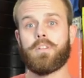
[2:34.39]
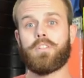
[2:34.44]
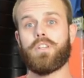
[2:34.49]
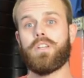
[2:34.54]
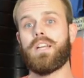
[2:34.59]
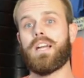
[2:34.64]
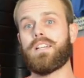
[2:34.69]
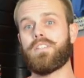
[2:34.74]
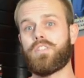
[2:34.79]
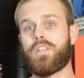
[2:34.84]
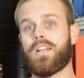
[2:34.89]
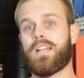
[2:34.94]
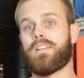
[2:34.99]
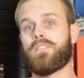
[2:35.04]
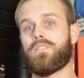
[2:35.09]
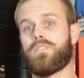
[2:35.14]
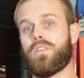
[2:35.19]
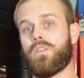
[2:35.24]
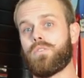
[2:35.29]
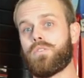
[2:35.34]
Make sure you guys check
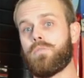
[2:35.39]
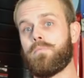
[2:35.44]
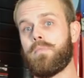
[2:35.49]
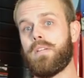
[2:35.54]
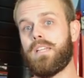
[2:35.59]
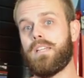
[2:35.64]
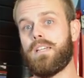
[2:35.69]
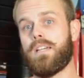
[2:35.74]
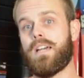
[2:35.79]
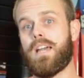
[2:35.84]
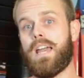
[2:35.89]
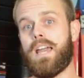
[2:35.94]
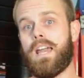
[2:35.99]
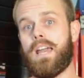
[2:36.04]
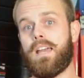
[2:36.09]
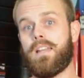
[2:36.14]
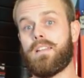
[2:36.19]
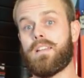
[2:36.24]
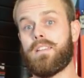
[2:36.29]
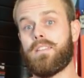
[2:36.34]
out the social media,
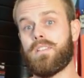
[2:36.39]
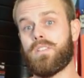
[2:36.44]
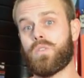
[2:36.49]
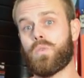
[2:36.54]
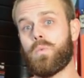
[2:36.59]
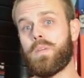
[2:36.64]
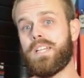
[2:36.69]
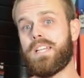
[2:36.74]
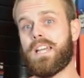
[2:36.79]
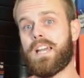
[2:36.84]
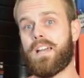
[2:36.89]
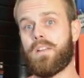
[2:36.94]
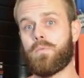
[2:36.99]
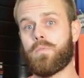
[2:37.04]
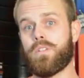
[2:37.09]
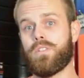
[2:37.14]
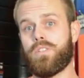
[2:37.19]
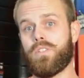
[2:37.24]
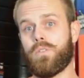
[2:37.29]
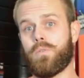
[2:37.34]
and this weekend
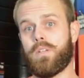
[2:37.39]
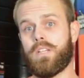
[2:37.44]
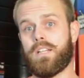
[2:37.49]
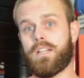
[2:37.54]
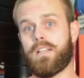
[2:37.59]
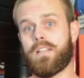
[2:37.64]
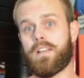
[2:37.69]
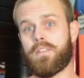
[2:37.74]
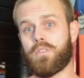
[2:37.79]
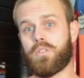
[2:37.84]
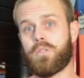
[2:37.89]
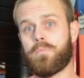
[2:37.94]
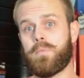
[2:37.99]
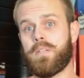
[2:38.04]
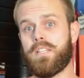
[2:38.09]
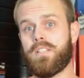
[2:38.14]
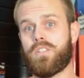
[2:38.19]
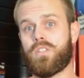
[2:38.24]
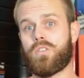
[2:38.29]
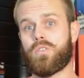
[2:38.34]
we're doing another
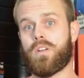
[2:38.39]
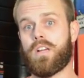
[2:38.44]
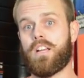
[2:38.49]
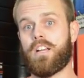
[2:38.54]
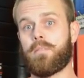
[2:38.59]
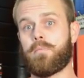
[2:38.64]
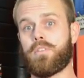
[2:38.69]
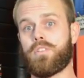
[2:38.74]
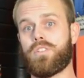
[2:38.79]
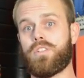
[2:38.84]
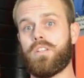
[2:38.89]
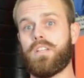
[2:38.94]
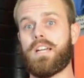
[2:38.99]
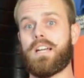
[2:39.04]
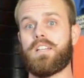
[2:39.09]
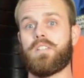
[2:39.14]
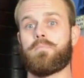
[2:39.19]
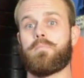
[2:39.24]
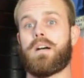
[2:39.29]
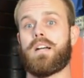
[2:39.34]
speed string. I'm going to show you
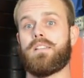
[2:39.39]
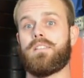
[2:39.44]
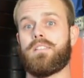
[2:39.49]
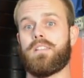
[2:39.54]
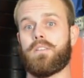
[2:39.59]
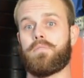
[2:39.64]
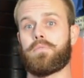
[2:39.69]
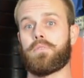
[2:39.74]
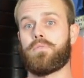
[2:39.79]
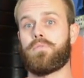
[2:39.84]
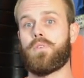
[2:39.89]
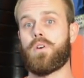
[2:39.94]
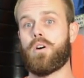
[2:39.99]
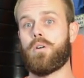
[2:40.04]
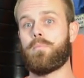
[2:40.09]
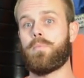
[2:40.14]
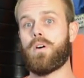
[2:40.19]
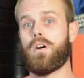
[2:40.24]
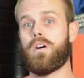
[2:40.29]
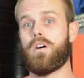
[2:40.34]
guys my stick for
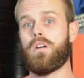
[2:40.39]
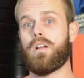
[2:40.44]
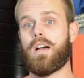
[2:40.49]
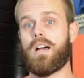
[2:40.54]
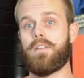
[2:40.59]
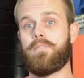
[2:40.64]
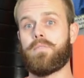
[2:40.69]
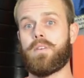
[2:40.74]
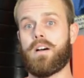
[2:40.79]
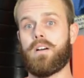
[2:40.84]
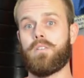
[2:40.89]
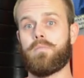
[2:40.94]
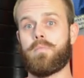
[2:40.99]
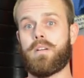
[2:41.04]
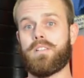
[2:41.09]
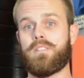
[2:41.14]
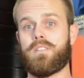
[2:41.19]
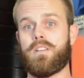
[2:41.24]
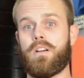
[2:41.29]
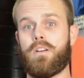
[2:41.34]
fall ball. I followed
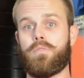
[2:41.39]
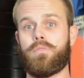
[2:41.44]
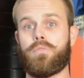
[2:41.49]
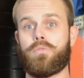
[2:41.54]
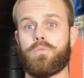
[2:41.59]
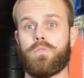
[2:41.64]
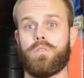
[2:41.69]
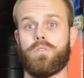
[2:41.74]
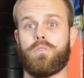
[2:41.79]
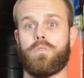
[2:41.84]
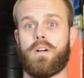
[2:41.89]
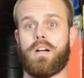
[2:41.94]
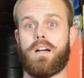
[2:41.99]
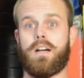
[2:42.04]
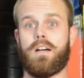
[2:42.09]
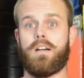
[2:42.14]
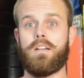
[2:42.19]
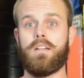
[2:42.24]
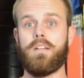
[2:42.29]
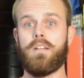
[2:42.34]
myself through
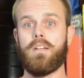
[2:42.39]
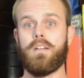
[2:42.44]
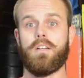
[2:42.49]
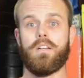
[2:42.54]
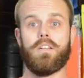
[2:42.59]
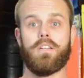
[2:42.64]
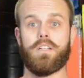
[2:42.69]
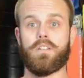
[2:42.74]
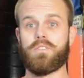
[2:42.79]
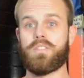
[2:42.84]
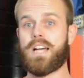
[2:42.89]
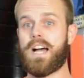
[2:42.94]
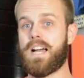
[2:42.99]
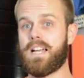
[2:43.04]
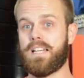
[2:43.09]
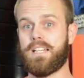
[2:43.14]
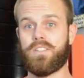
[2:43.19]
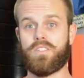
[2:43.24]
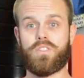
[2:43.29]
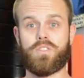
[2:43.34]

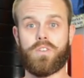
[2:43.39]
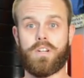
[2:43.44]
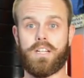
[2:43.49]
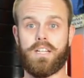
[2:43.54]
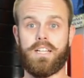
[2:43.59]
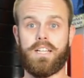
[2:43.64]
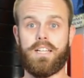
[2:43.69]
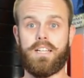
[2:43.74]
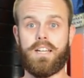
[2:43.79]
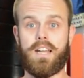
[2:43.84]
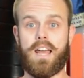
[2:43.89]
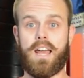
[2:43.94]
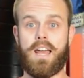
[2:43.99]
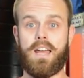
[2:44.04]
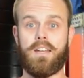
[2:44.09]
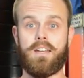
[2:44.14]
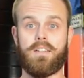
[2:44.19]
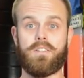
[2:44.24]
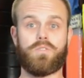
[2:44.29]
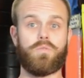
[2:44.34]
dyeing it, stringing it,
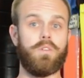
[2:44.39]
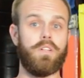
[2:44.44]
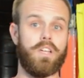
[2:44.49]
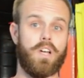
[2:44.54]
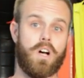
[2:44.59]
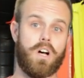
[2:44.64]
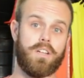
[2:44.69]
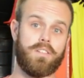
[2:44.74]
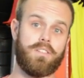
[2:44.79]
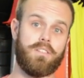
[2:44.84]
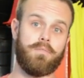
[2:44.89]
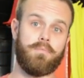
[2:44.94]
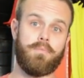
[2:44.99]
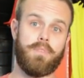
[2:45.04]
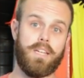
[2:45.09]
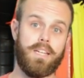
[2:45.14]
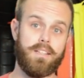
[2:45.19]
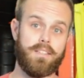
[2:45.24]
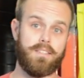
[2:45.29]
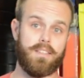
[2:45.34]
and it's really awesome.
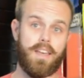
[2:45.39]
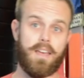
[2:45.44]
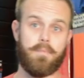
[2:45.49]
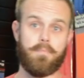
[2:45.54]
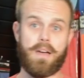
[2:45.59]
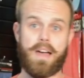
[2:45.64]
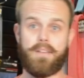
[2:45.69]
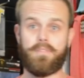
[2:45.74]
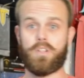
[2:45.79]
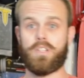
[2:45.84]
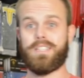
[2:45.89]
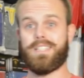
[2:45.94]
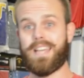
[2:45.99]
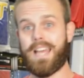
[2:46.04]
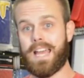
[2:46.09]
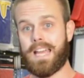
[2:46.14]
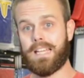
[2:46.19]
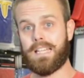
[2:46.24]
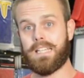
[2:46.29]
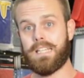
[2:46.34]
It's a Maverick
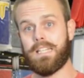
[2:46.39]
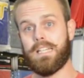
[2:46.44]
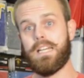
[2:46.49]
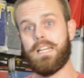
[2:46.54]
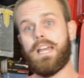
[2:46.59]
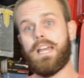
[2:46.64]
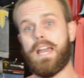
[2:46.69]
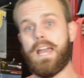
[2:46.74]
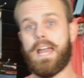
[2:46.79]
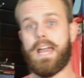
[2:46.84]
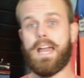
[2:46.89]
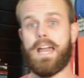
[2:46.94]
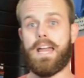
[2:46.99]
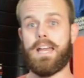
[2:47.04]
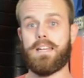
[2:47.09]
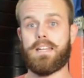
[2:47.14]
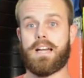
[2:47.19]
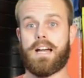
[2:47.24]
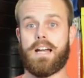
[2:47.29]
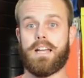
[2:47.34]
tank,
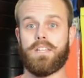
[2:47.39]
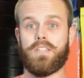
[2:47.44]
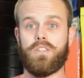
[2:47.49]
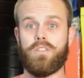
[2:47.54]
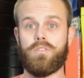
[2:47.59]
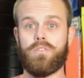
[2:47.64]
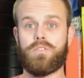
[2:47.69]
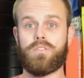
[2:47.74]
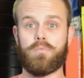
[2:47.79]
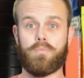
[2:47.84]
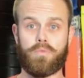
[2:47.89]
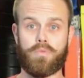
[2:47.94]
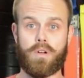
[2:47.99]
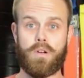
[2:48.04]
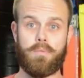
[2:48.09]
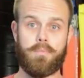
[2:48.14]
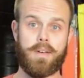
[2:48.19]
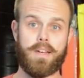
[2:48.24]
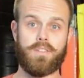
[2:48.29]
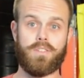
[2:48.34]
and I use some
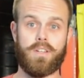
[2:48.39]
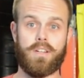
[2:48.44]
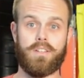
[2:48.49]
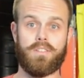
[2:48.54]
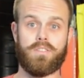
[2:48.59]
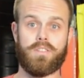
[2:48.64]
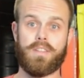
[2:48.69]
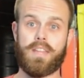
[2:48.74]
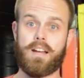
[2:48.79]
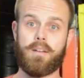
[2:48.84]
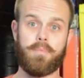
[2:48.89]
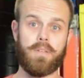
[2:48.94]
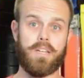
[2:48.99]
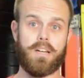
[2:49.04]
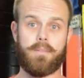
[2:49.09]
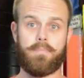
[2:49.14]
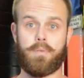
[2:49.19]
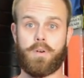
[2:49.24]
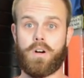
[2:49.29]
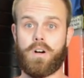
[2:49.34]
thrown mesh in it. So that'll be
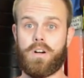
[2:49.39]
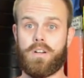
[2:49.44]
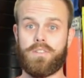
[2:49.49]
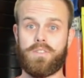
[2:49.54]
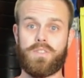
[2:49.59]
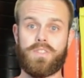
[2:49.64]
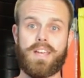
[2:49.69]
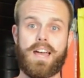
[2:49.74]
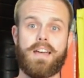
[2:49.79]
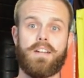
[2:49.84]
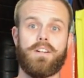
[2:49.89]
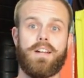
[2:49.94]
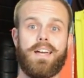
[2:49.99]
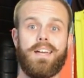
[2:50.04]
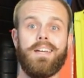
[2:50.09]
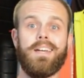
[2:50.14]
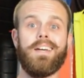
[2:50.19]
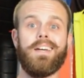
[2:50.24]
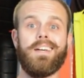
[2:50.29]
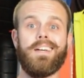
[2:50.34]
up on
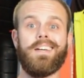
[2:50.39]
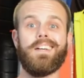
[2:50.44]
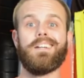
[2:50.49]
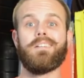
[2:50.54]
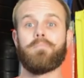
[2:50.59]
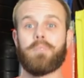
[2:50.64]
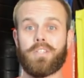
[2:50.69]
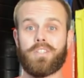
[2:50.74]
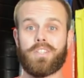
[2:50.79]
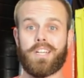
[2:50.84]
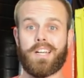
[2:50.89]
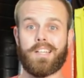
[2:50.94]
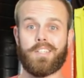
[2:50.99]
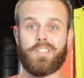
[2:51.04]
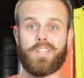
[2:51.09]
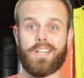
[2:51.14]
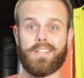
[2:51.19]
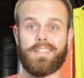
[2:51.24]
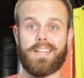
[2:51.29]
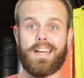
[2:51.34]
Saturday. Make sure you guys
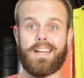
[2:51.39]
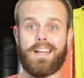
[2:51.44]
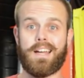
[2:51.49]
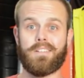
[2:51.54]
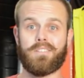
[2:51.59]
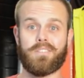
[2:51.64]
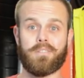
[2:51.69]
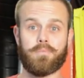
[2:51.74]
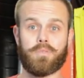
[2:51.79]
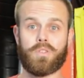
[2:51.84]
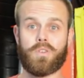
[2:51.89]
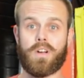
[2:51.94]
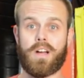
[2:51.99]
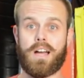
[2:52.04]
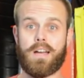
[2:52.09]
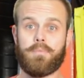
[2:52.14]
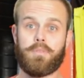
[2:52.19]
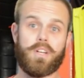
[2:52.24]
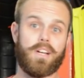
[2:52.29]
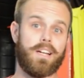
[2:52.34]
check that out,
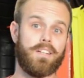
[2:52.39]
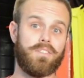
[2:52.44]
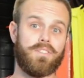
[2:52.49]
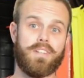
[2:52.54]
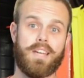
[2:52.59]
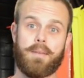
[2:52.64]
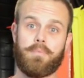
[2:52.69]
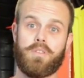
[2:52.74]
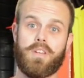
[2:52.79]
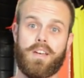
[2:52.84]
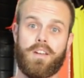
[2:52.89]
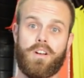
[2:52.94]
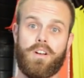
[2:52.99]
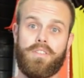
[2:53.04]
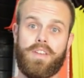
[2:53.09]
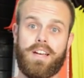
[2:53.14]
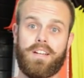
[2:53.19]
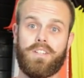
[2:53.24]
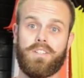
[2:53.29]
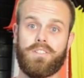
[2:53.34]
subscribe, check out Snapchat, all
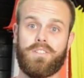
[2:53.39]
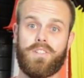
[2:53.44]
that good